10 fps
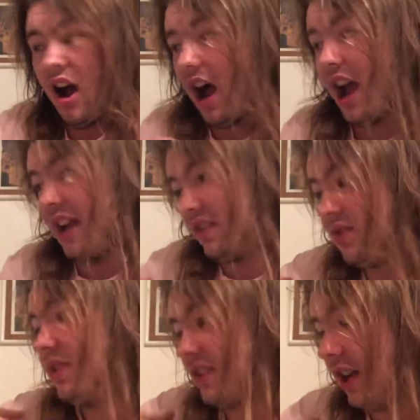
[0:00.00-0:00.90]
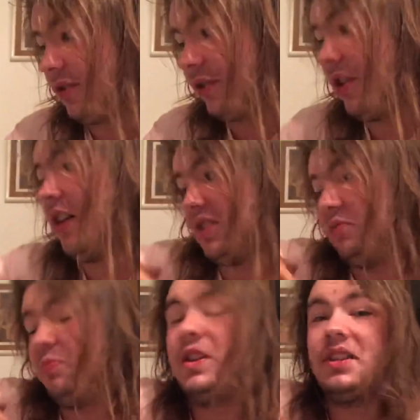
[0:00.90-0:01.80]
I had suicidal thoughts
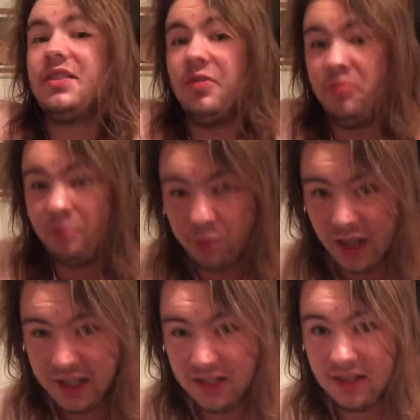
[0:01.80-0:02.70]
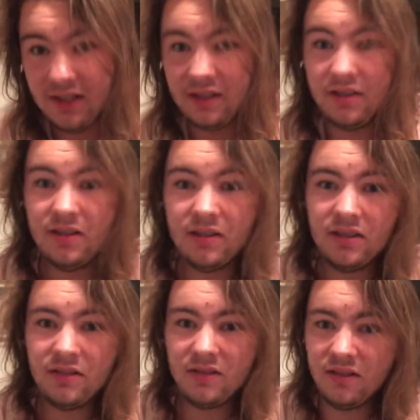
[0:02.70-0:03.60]
because of blank.
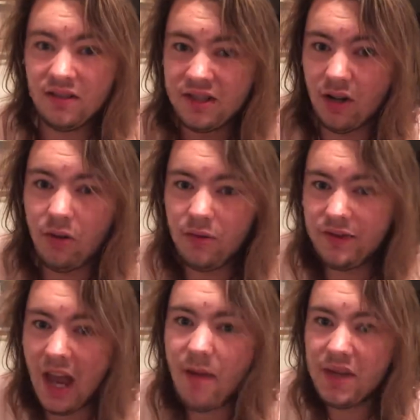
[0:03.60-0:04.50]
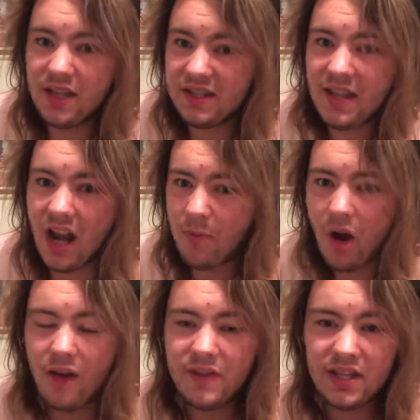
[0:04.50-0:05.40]
So that means that I'm
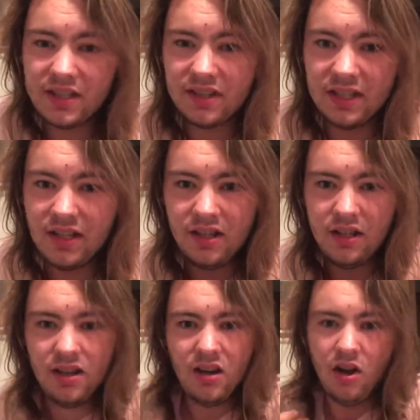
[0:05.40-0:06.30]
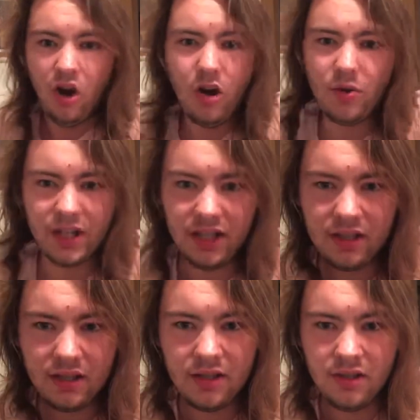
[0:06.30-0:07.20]
obviously hurting.
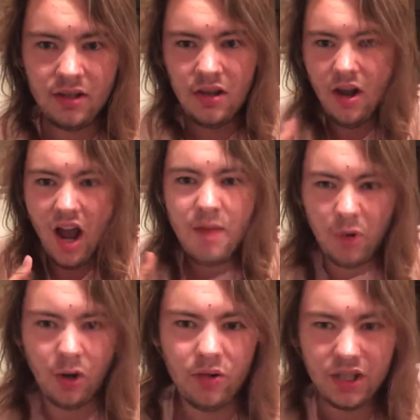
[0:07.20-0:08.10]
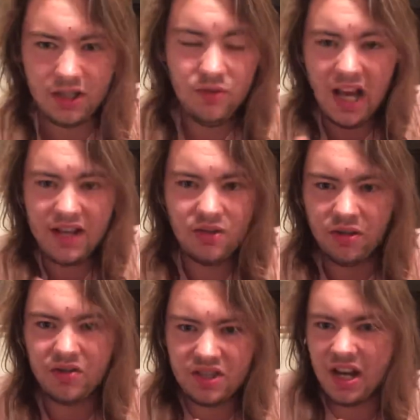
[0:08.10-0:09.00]
I'm hurting. You guys don't
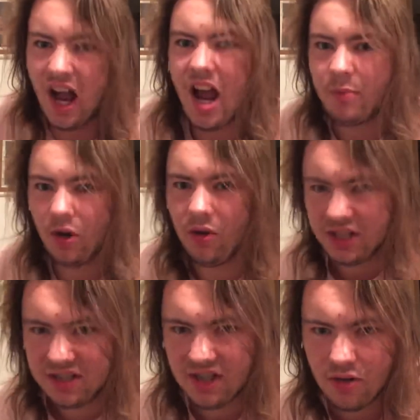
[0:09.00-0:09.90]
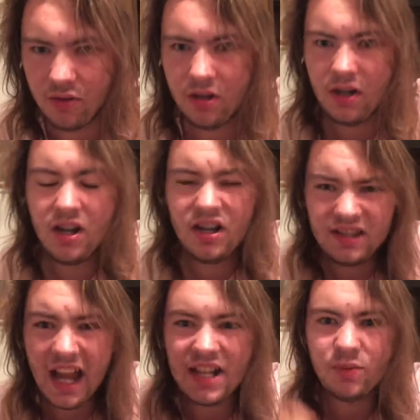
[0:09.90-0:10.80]
understand. I'm hurting too.
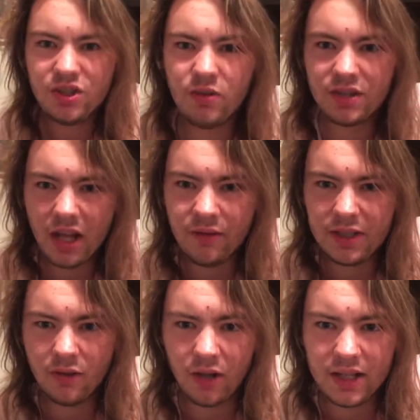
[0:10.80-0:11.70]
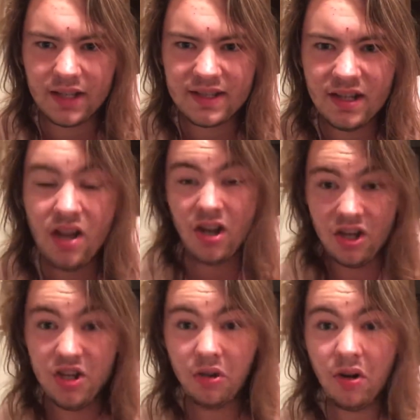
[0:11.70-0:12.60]
That's what you are telling your audience.
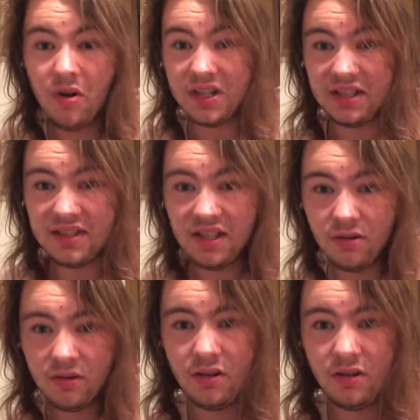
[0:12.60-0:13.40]
You're hurting too.